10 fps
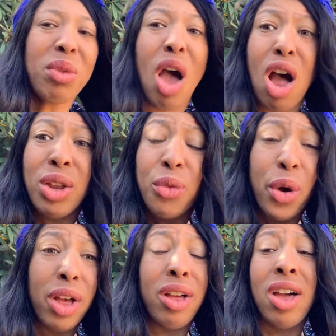Olive
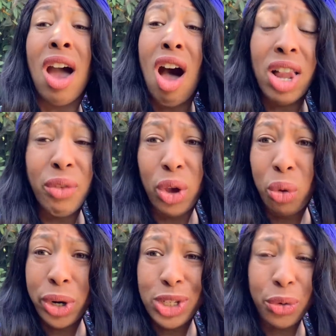oil
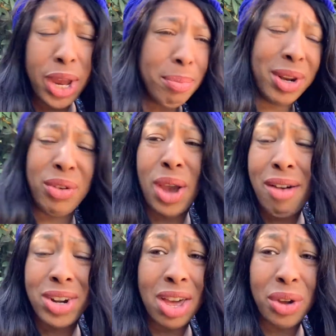works great, but if you
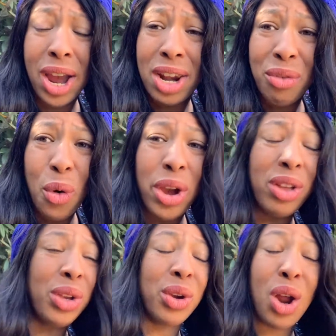have another kind of
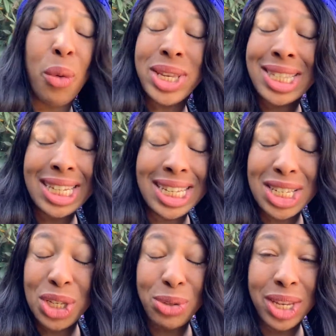oil, you can always lean
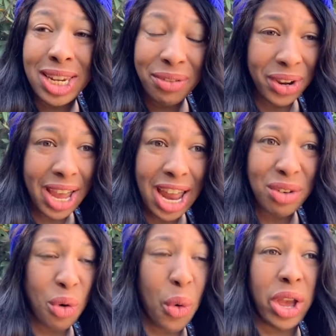into using a different kind
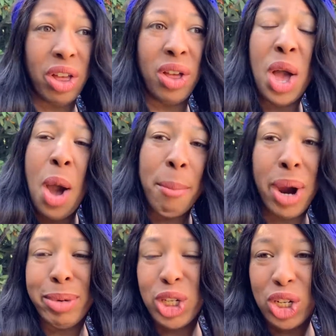of oil.
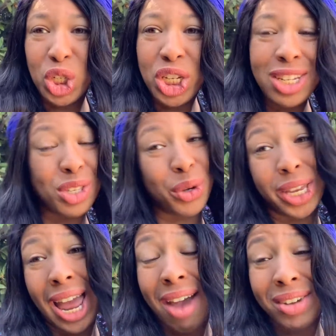Parmesan cheese, you
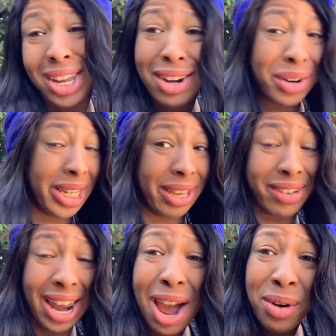could have it in or leave
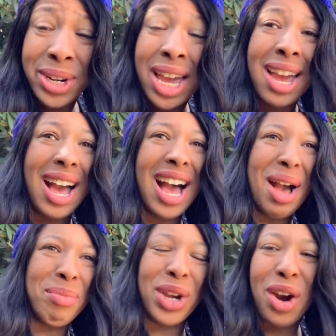it out.
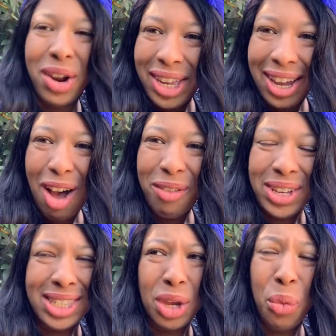The garlic,
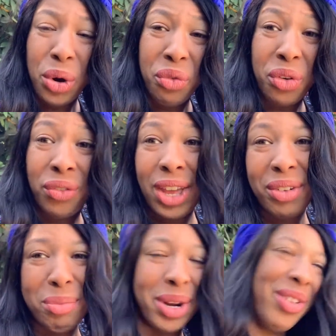obviously a wonderful
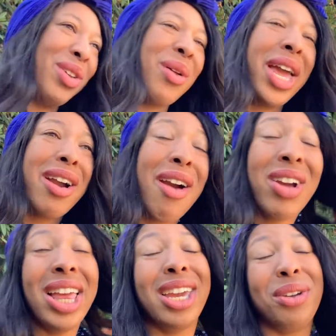flavoring, but if you don't like
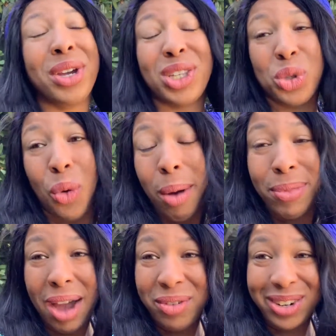garlic, you could swap
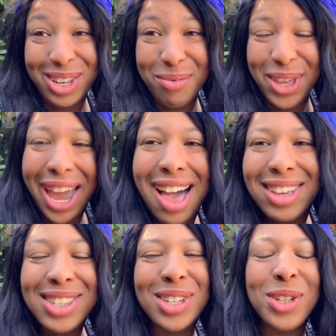that for something
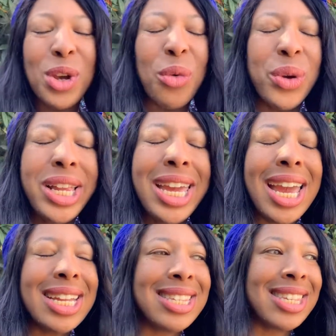else. So really
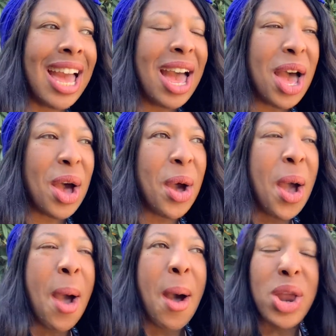it's an
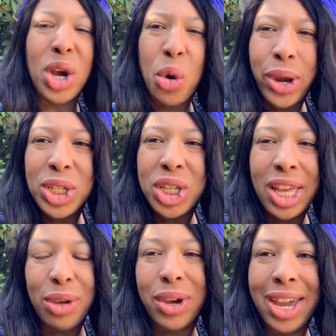equation
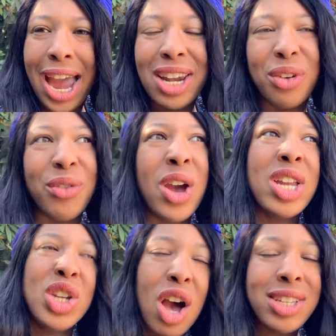that you can kind of
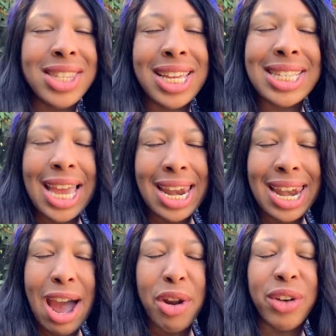toss things in
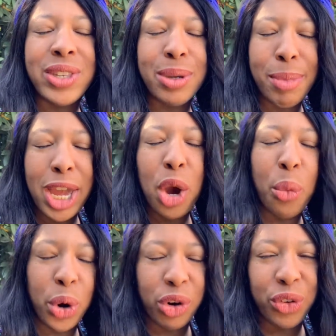and out of to make it
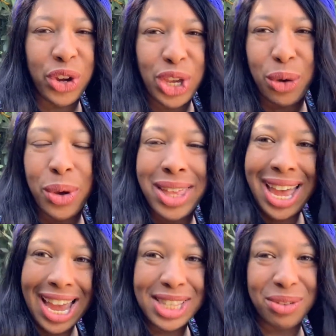work for you and the
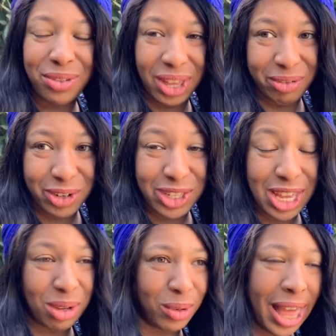kinds of flavors
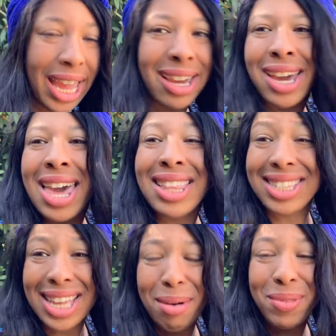that you like. The
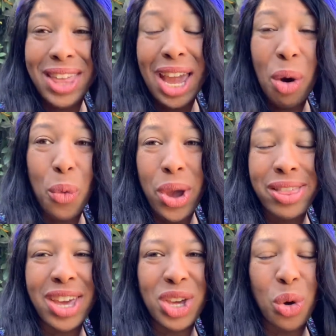same thing
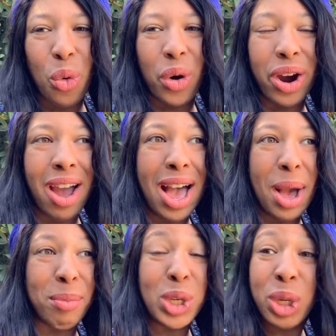with your
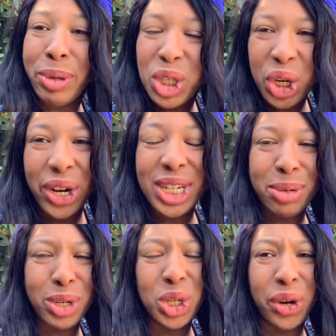chimichurri.
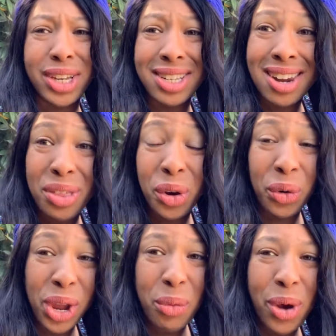Chimichurri is another
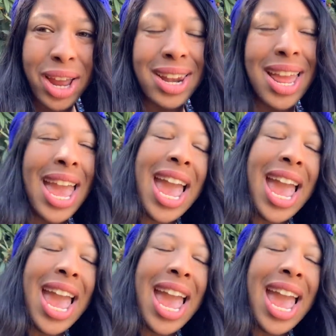great one.